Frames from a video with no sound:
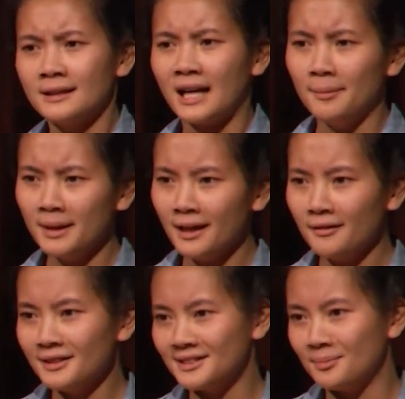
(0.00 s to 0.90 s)
coming
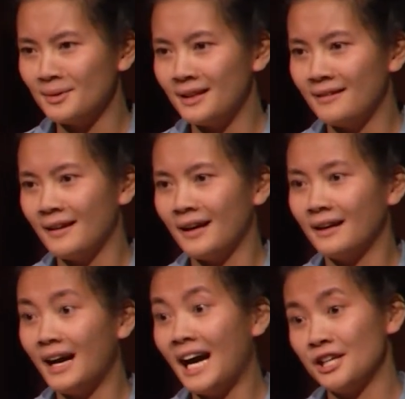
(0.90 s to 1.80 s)
out is something
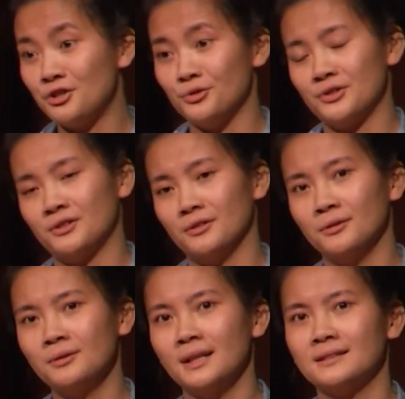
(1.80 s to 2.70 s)
that I choose to
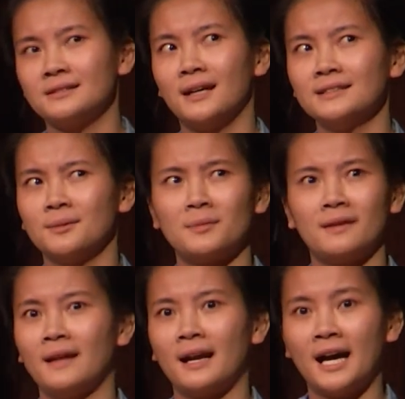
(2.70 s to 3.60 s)
do. It's not
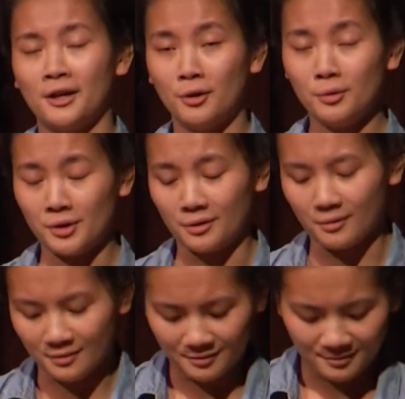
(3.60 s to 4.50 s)
something that I owe you.